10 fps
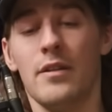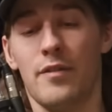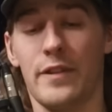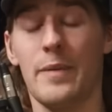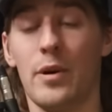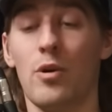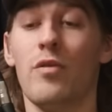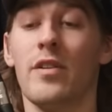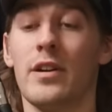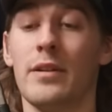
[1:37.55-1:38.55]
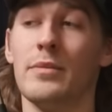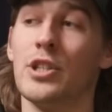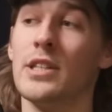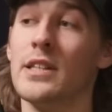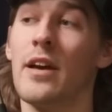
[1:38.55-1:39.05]
flip it over and
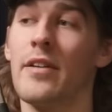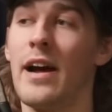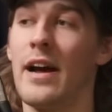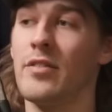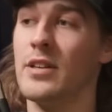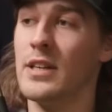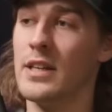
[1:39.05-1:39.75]
machine the other half.